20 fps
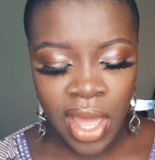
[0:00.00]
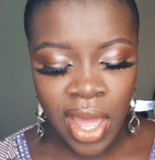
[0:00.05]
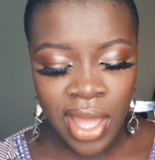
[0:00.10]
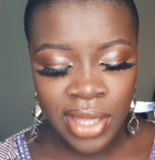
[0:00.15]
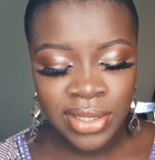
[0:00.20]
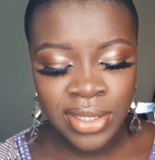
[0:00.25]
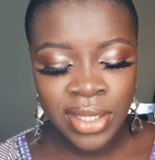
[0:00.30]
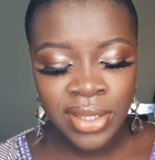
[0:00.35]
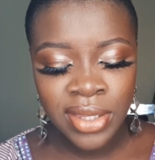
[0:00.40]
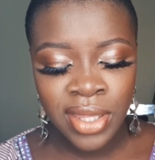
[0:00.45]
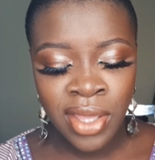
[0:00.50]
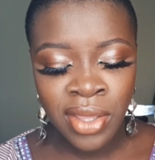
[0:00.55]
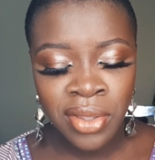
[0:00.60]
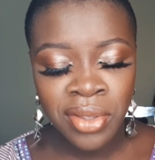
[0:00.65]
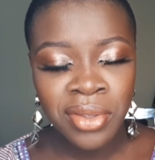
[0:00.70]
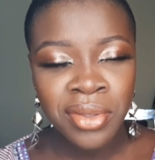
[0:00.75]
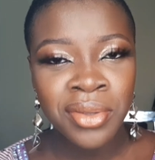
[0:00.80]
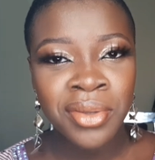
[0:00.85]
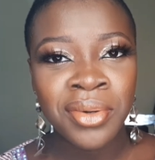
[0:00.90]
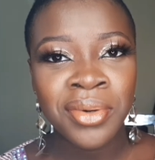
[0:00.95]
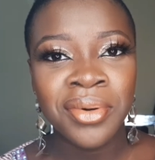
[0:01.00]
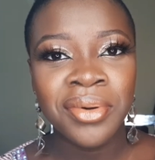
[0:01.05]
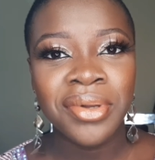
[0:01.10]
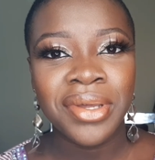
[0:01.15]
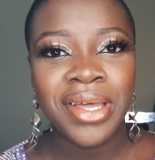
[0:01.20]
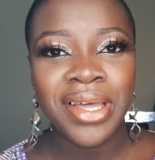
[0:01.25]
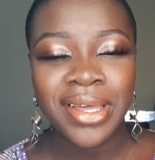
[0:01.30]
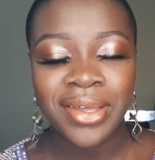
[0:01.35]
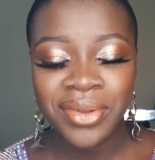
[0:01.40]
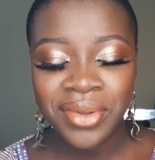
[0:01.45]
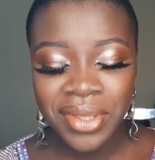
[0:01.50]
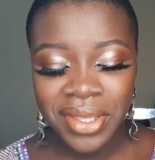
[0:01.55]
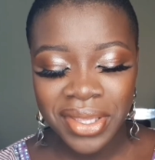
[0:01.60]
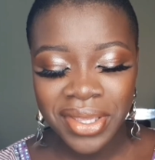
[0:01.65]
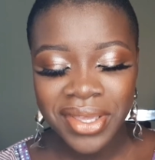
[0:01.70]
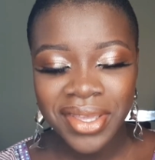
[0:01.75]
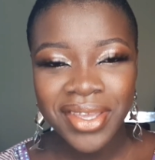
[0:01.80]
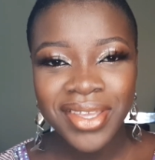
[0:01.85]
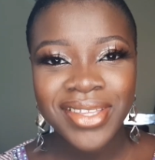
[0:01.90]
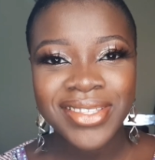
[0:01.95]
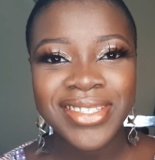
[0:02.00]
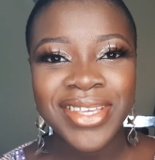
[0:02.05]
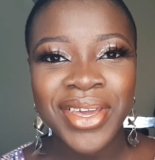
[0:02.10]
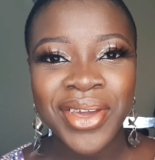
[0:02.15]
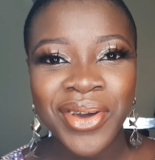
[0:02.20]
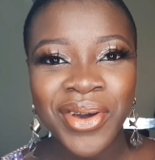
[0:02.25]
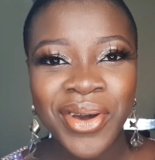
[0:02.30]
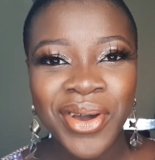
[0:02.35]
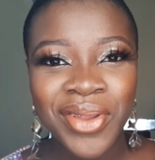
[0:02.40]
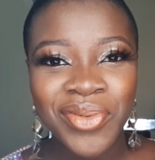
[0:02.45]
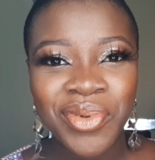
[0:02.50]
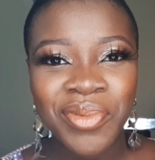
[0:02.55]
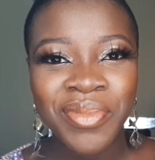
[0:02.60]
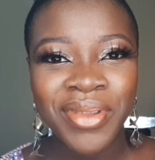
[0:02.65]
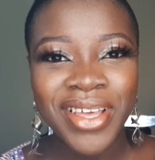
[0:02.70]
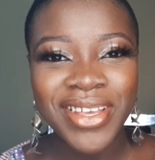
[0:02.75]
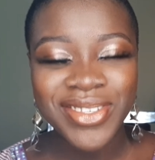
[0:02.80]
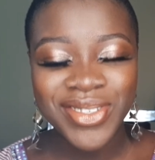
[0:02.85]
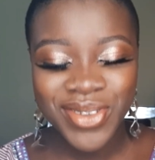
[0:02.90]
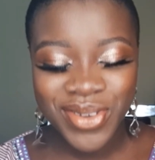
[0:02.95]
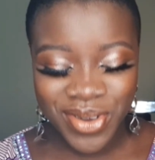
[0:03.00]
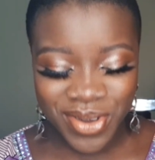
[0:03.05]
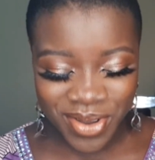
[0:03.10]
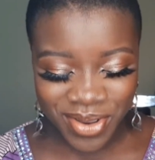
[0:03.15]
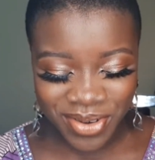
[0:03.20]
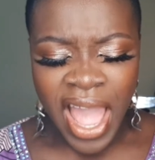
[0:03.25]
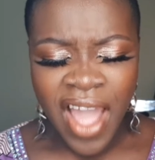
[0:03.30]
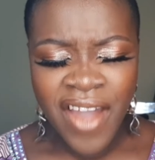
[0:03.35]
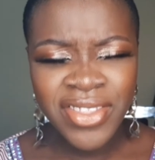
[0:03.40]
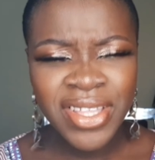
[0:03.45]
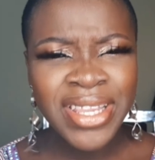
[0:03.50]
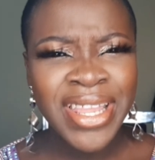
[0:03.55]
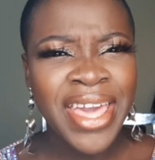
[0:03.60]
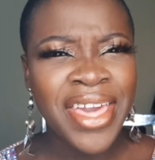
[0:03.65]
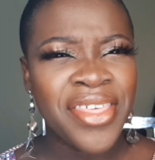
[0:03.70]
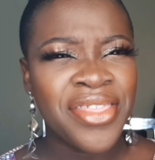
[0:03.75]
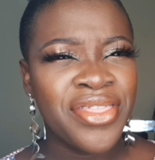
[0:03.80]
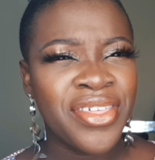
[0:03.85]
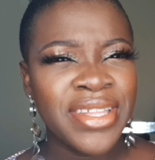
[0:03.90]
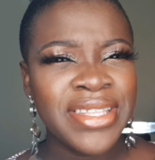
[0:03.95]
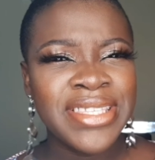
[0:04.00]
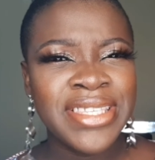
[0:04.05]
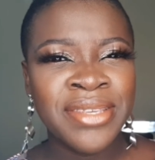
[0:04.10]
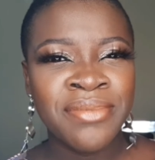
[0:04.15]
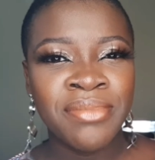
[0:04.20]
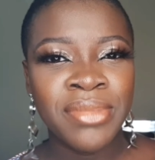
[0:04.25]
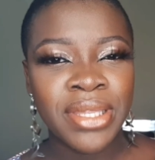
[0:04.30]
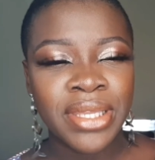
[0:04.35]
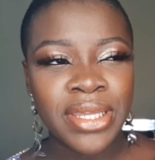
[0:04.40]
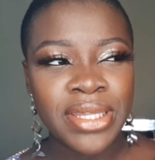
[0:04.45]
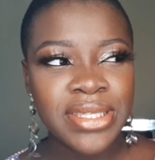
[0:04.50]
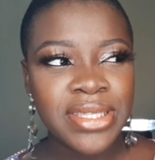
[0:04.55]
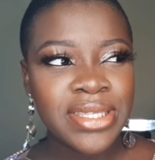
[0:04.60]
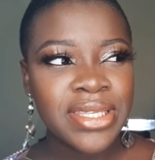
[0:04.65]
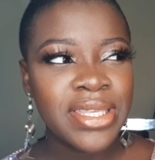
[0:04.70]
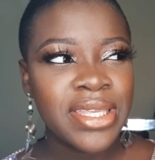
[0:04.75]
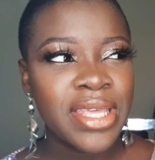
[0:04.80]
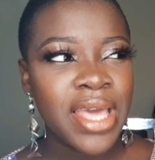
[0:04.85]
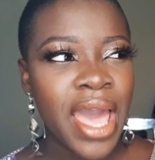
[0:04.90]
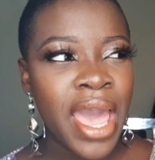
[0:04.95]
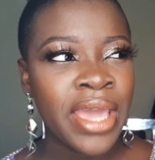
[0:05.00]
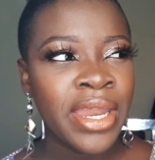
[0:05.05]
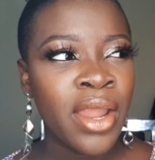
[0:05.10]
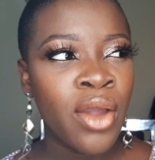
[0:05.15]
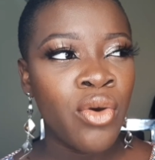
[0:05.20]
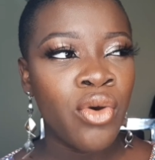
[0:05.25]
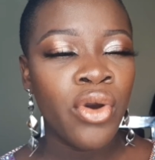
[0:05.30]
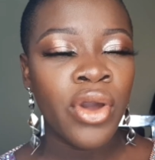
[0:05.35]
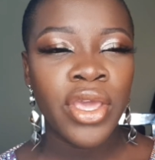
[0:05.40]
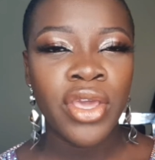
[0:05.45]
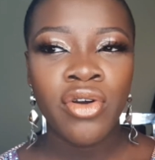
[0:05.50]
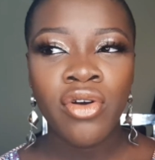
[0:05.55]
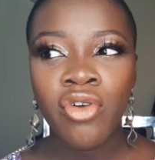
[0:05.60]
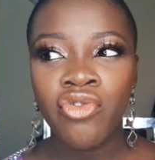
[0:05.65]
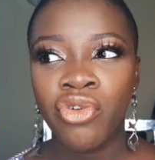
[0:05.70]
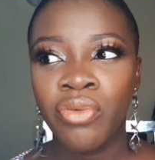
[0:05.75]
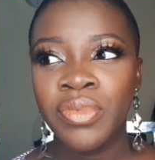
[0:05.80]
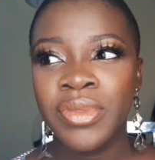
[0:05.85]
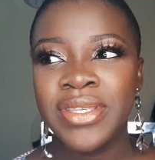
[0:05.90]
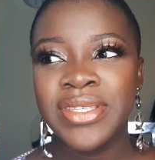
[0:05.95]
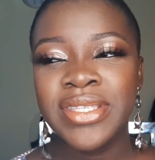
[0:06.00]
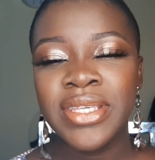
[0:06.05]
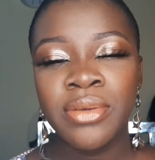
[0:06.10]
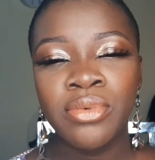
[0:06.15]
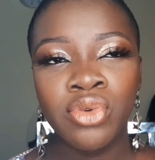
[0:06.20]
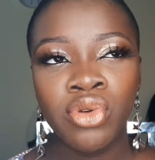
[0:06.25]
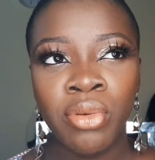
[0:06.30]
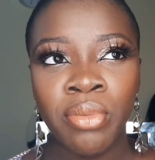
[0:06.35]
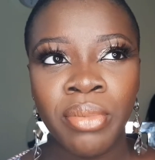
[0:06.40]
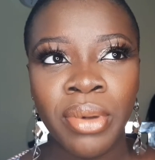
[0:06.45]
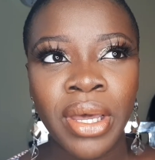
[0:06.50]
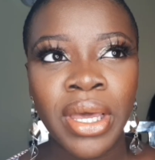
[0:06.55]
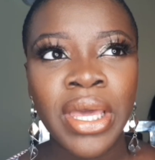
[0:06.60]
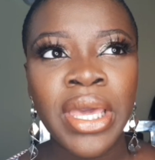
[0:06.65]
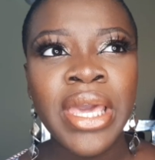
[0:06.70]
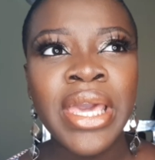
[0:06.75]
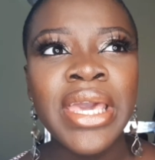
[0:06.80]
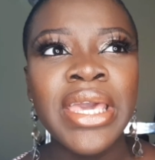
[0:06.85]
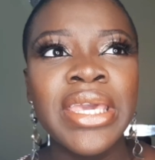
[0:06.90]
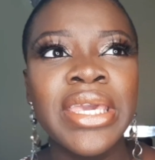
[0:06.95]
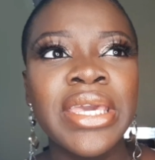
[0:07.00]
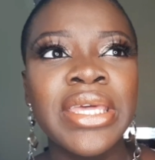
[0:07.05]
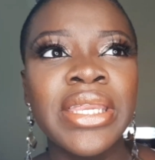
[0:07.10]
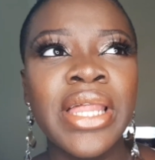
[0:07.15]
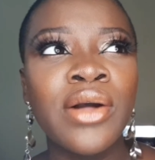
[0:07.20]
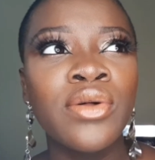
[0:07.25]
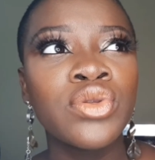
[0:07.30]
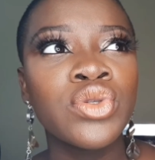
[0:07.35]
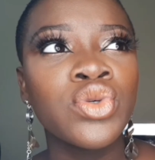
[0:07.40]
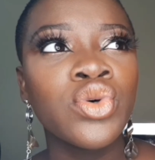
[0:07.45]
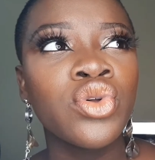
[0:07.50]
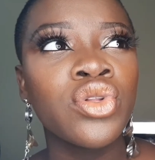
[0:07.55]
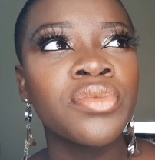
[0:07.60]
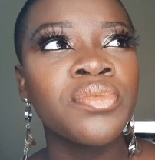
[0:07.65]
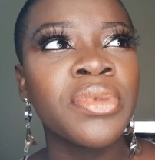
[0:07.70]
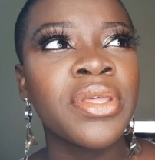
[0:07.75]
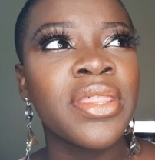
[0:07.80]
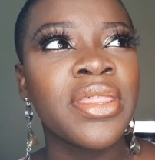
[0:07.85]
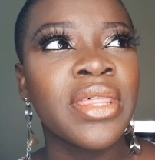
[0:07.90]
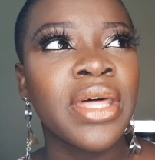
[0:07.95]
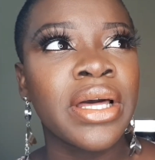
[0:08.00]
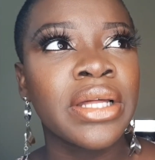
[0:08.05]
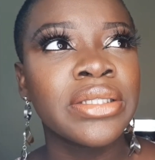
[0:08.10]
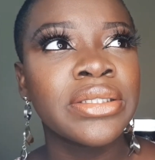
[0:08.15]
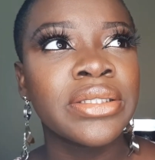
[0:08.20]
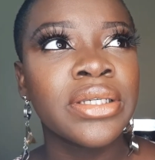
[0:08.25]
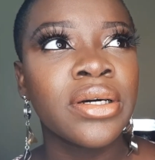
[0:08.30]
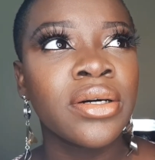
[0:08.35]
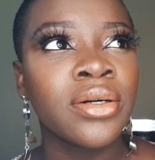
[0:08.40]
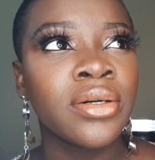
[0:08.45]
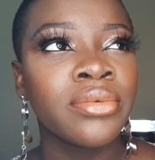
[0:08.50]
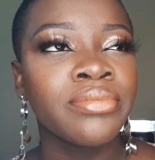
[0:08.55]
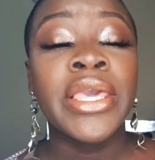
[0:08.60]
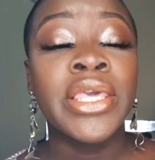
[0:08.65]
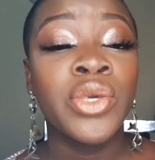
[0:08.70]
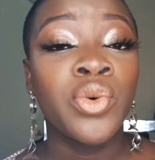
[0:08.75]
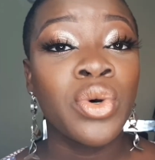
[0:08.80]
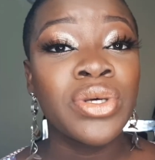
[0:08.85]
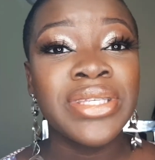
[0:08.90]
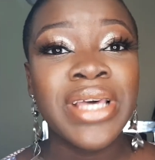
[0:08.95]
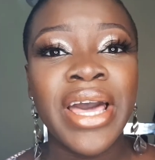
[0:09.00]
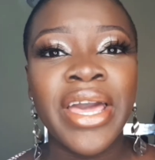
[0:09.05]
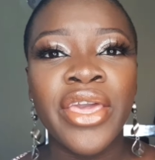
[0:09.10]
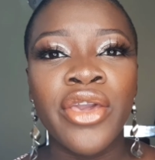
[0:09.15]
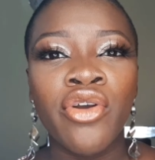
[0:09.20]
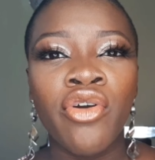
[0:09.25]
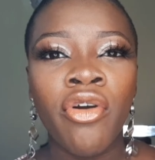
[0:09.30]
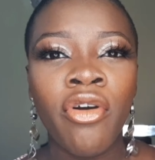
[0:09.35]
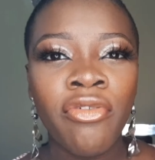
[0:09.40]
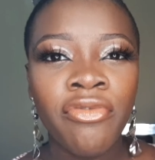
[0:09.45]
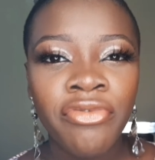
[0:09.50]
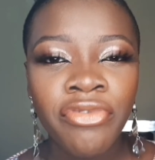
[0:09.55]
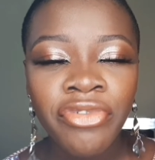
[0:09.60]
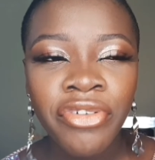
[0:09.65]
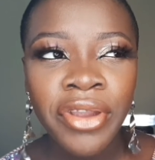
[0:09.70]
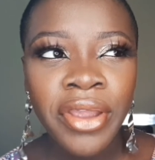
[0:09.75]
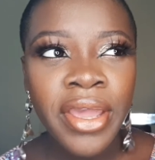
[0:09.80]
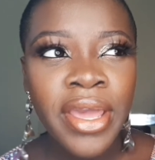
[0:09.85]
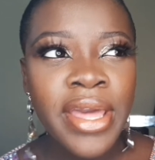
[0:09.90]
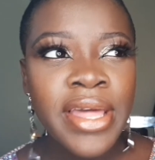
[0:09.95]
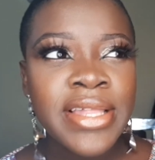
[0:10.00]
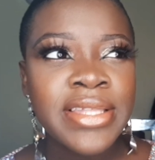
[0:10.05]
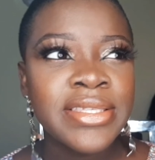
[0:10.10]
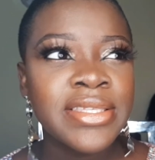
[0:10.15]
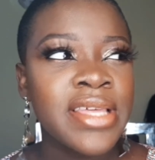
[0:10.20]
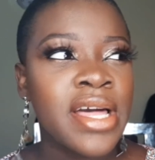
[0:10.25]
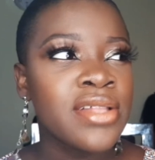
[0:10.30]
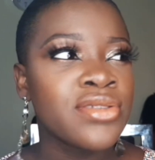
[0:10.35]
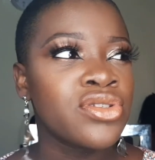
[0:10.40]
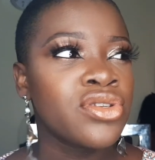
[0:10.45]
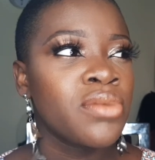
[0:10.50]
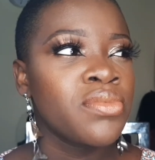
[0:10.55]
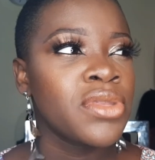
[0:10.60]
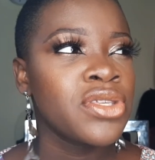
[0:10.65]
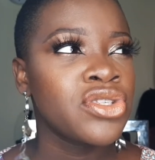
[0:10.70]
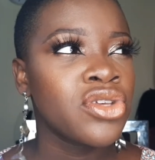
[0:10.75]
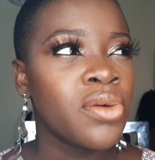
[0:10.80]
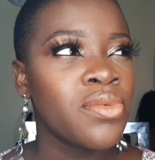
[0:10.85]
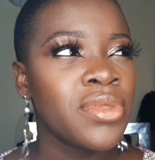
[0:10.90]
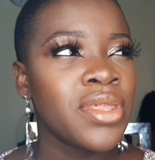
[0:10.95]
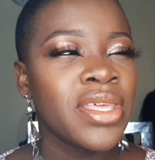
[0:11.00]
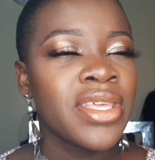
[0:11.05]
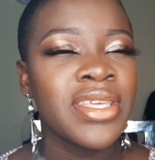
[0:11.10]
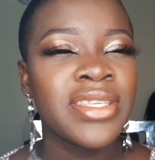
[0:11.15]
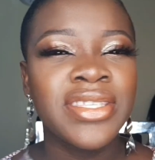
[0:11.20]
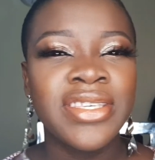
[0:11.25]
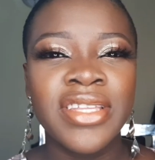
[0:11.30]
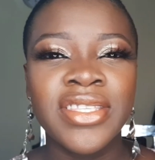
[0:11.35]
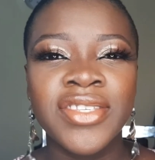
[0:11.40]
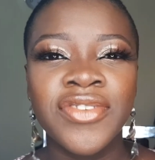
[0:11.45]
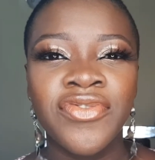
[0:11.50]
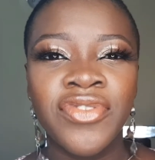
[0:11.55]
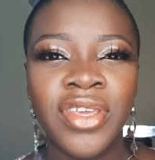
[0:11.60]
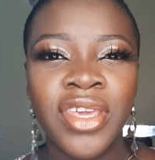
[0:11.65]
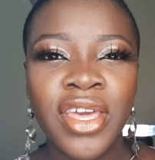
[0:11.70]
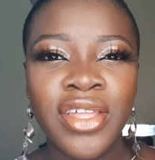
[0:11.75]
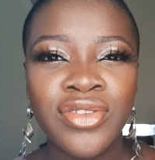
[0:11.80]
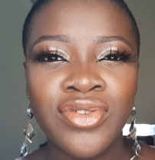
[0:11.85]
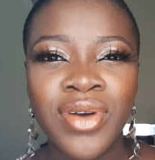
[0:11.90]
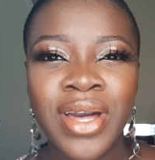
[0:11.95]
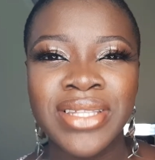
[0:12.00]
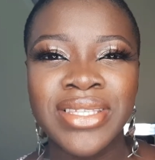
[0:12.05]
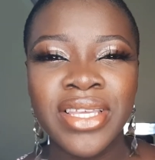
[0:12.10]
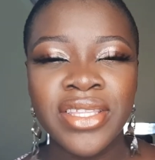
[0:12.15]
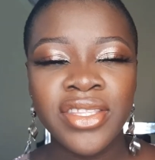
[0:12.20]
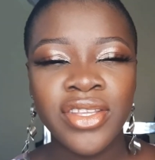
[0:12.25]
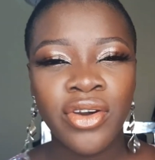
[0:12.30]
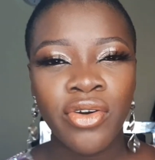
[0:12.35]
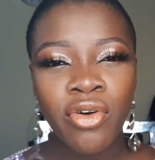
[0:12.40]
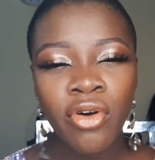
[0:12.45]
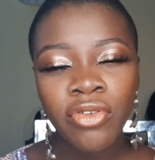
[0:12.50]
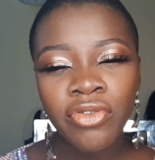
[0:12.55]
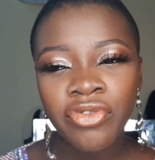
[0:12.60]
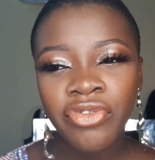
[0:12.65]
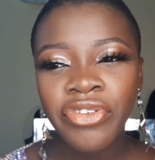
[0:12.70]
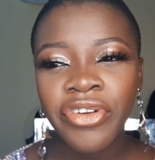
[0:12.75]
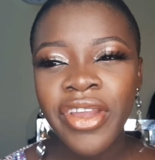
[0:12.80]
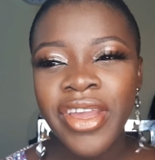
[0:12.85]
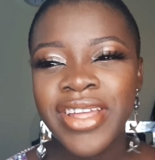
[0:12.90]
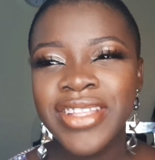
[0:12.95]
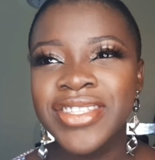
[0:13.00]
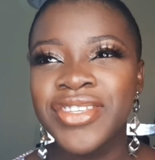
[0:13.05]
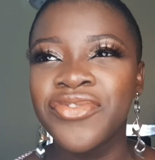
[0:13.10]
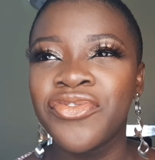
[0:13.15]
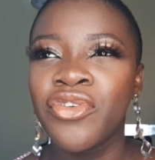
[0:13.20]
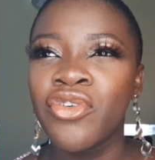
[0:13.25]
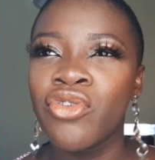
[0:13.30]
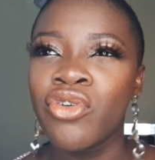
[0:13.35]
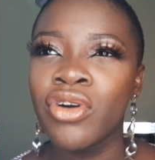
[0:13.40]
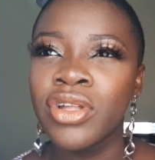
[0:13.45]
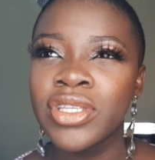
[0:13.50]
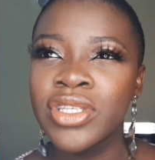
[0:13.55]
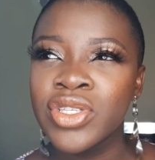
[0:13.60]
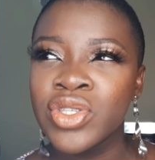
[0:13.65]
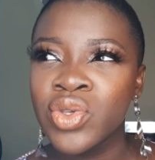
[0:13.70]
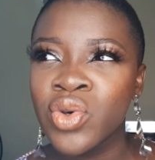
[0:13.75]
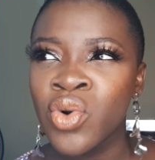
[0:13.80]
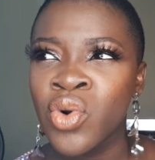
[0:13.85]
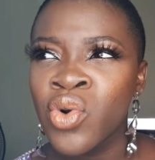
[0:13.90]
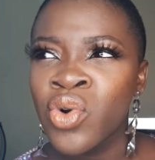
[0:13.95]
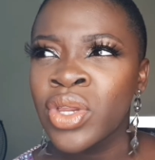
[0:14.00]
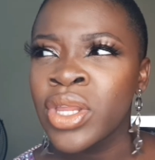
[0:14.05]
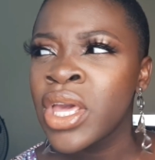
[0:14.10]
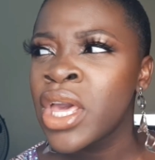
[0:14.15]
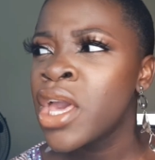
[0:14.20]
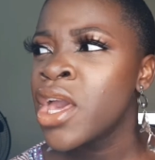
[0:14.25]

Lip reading: I said, thank you. Okay, thank God, we bless God. After like 30 minutes, I now got a call from the same number. He now told me that he was at a conference and something certificate to attend the conference. He forgot his own.